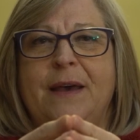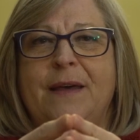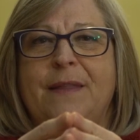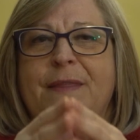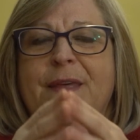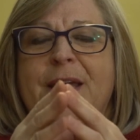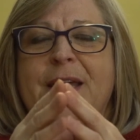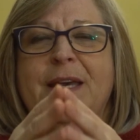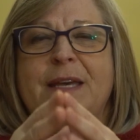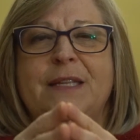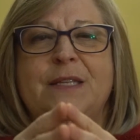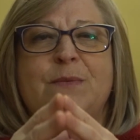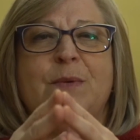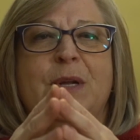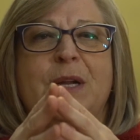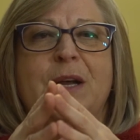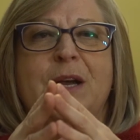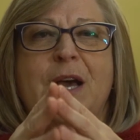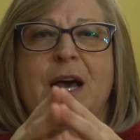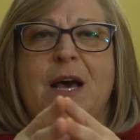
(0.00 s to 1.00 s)
The kids
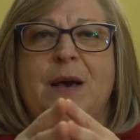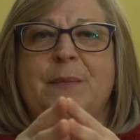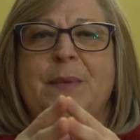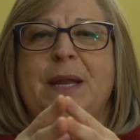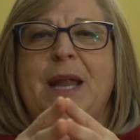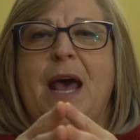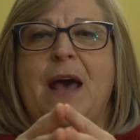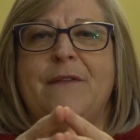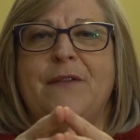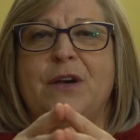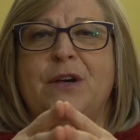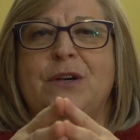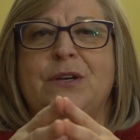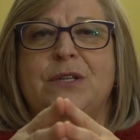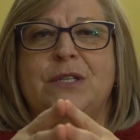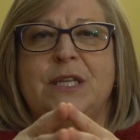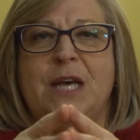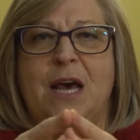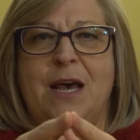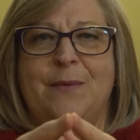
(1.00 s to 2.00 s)
want to come and have a
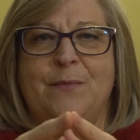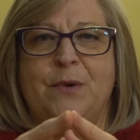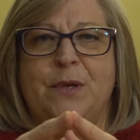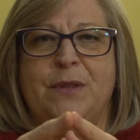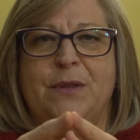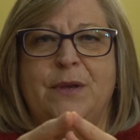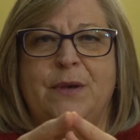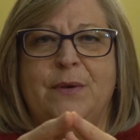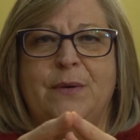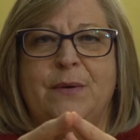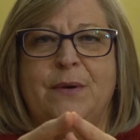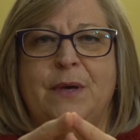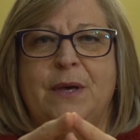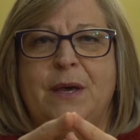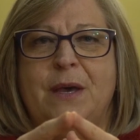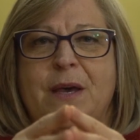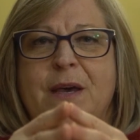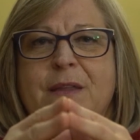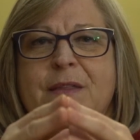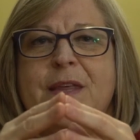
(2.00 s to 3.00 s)
good time with you.
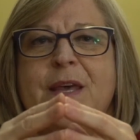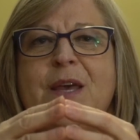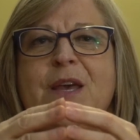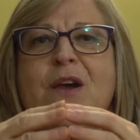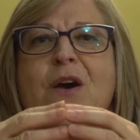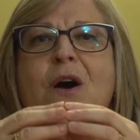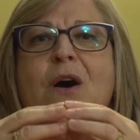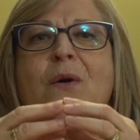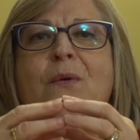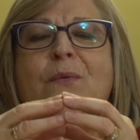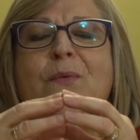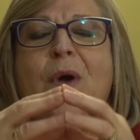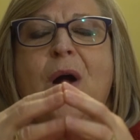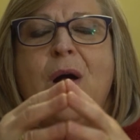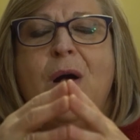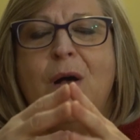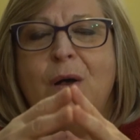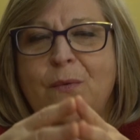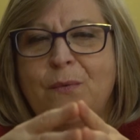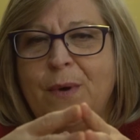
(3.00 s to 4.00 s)
They are
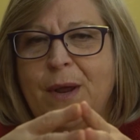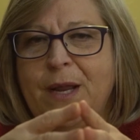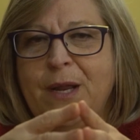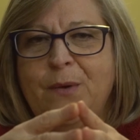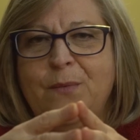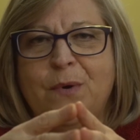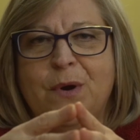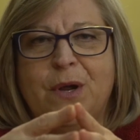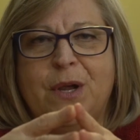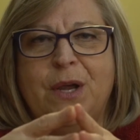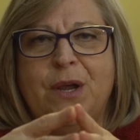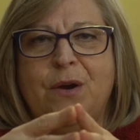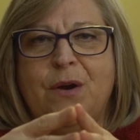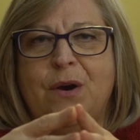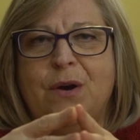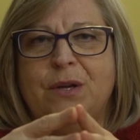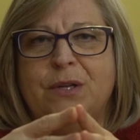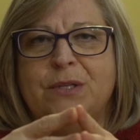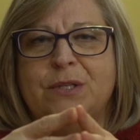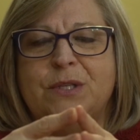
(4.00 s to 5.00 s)
already working
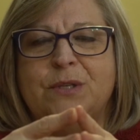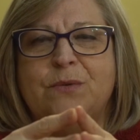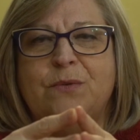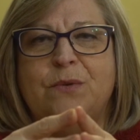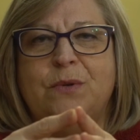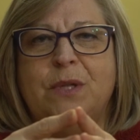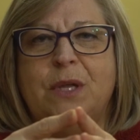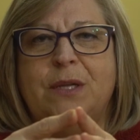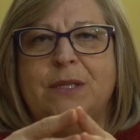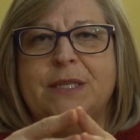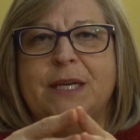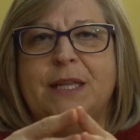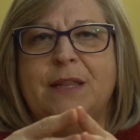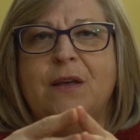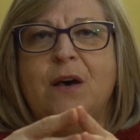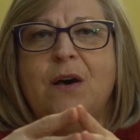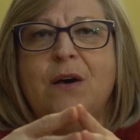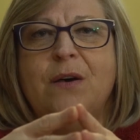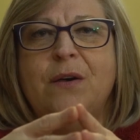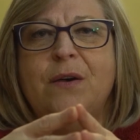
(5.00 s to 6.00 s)
hard in school all day
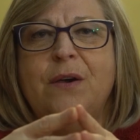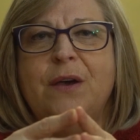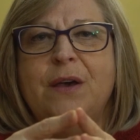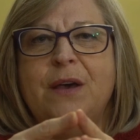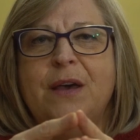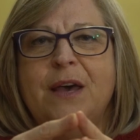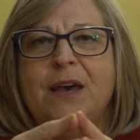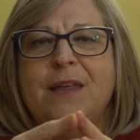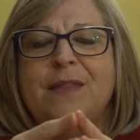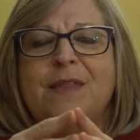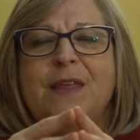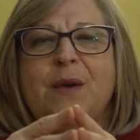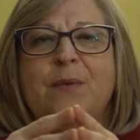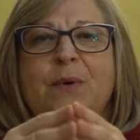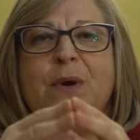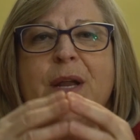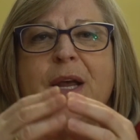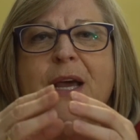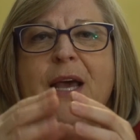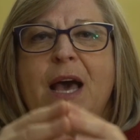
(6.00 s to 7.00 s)
long. They
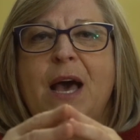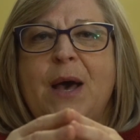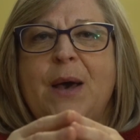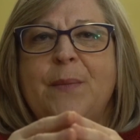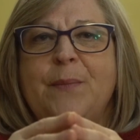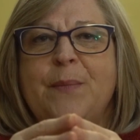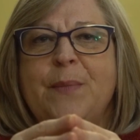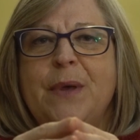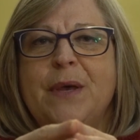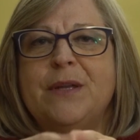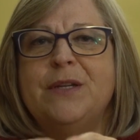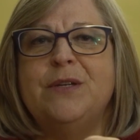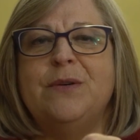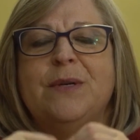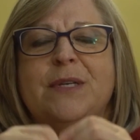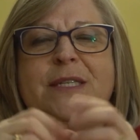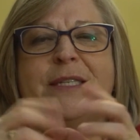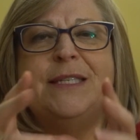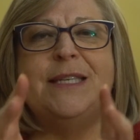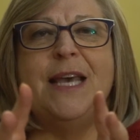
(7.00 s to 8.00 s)
want to come to
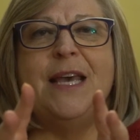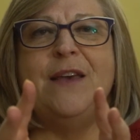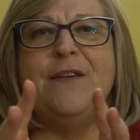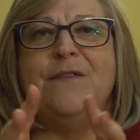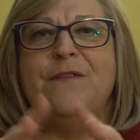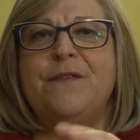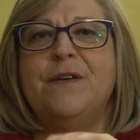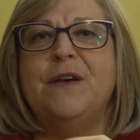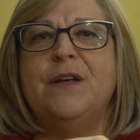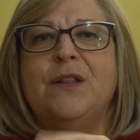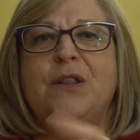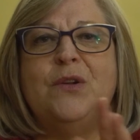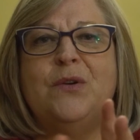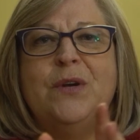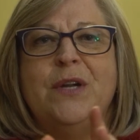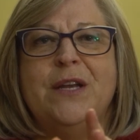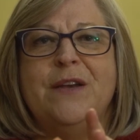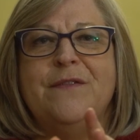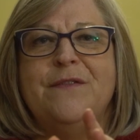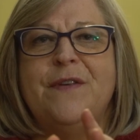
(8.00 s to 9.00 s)
a safe
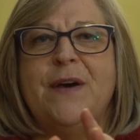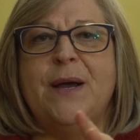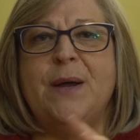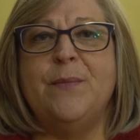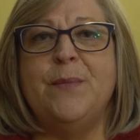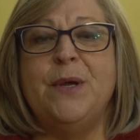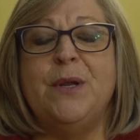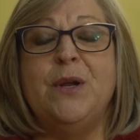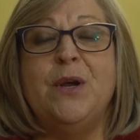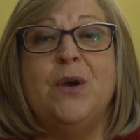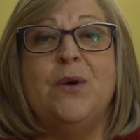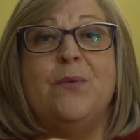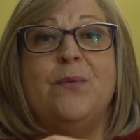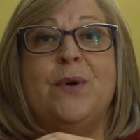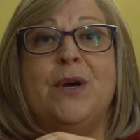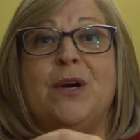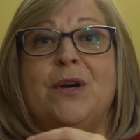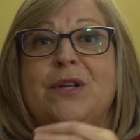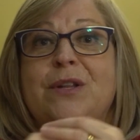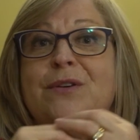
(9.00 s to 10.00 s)
learning environment
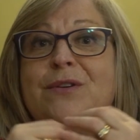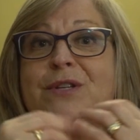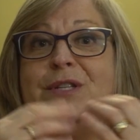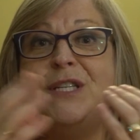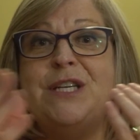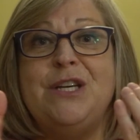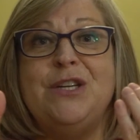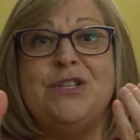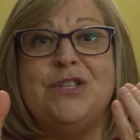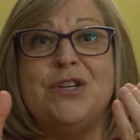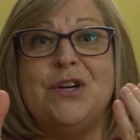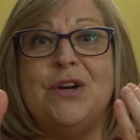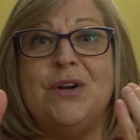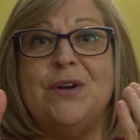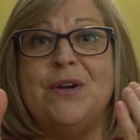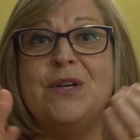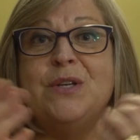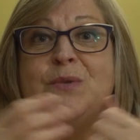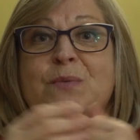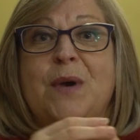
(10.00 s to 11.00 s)
where their teacher
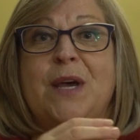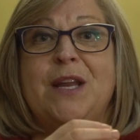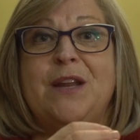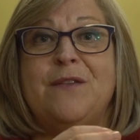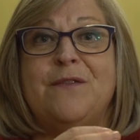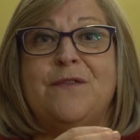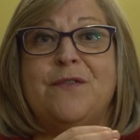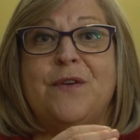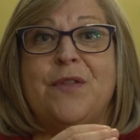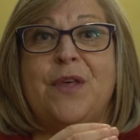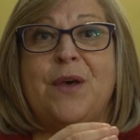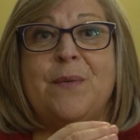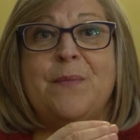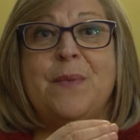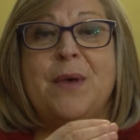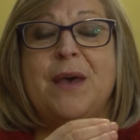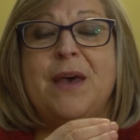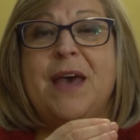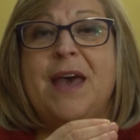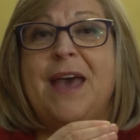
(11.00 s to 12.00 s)
is waiting for them.
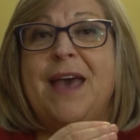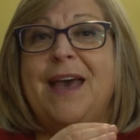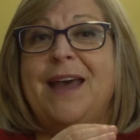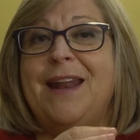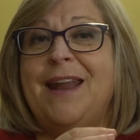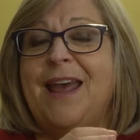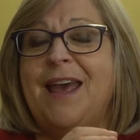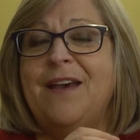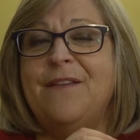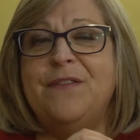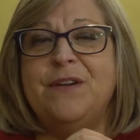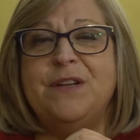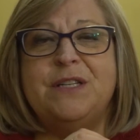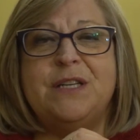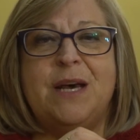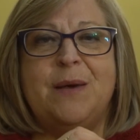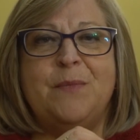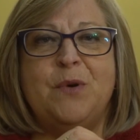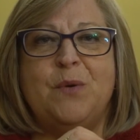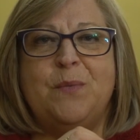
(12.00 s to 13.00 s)
And every
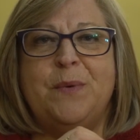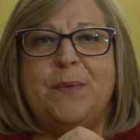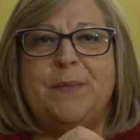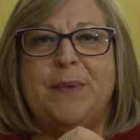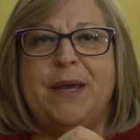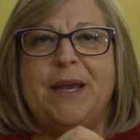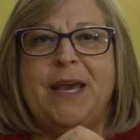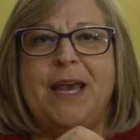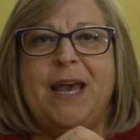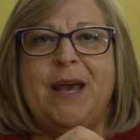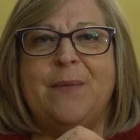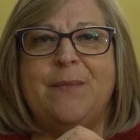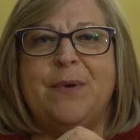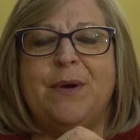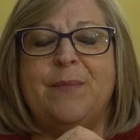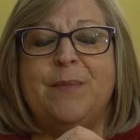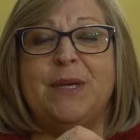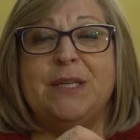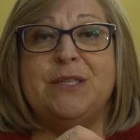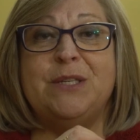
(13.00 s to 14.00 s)
time I open my
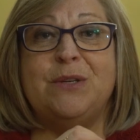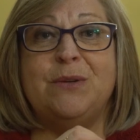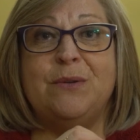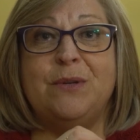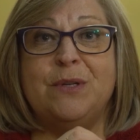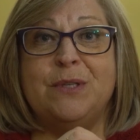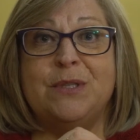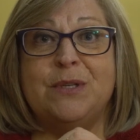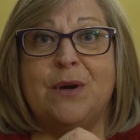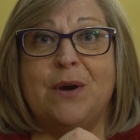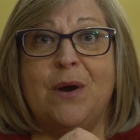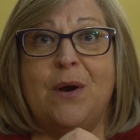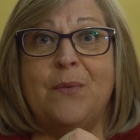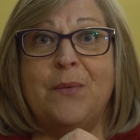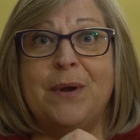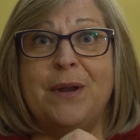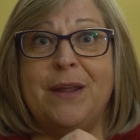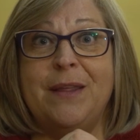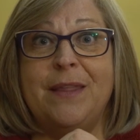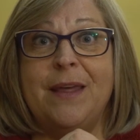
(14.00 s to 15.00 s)
camera, my students are
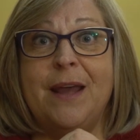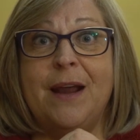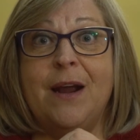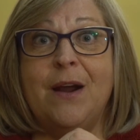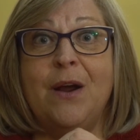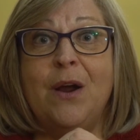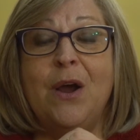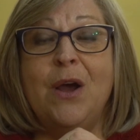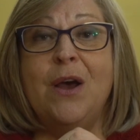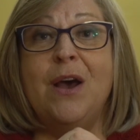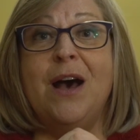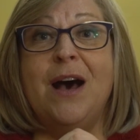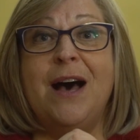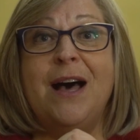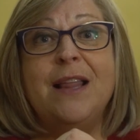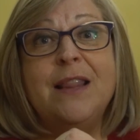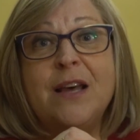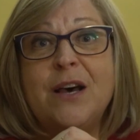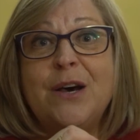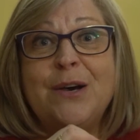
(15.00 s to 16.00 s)
already there.
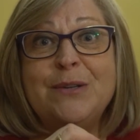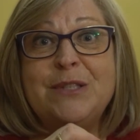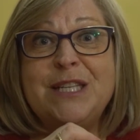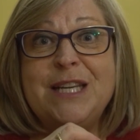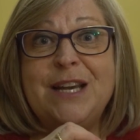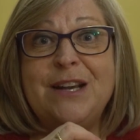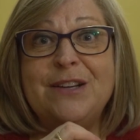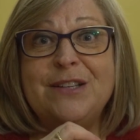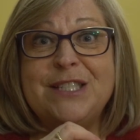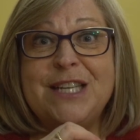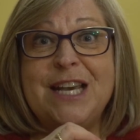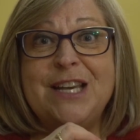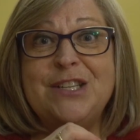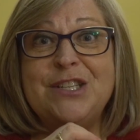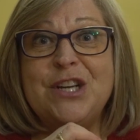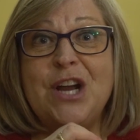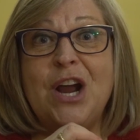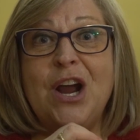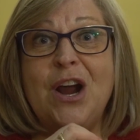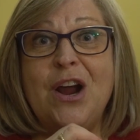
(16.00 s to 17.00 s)
Hello, dear
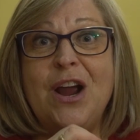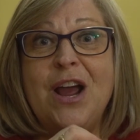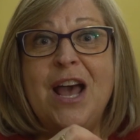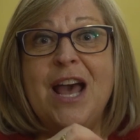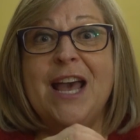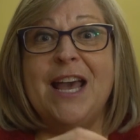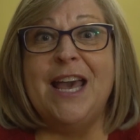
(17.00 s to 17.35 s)
teacher.